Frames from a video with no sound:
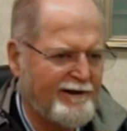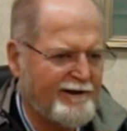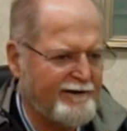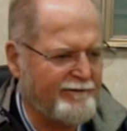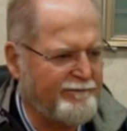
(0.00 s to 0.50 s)

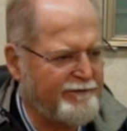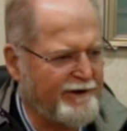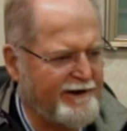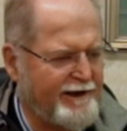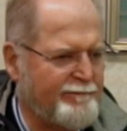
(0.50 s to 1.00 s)
The
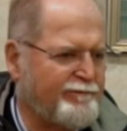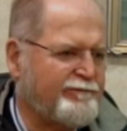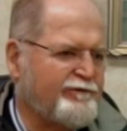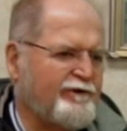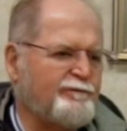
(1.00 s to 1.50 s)
damn
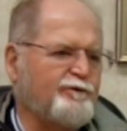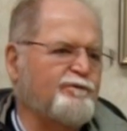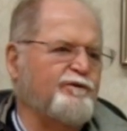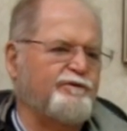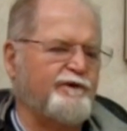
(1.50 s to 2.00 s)
trouble
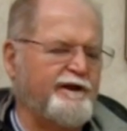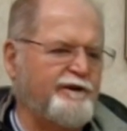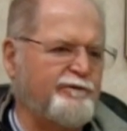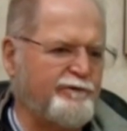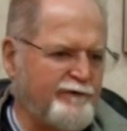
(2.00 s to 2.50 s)
with writing
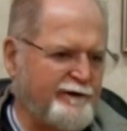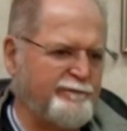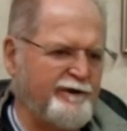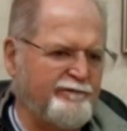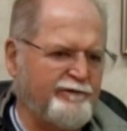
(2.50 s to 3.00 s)
with Greg
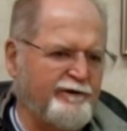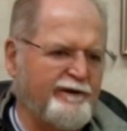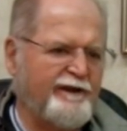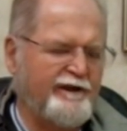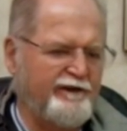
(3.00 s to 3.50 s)
Benford
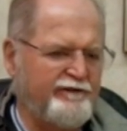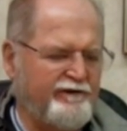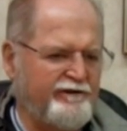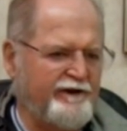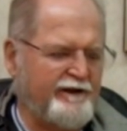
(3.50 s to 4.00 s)
is
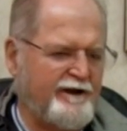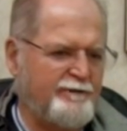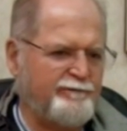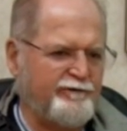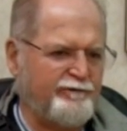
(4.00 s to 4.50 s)
he's an
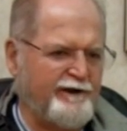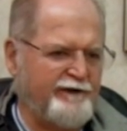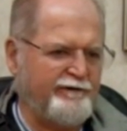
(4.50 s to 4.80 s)
accomplished writer.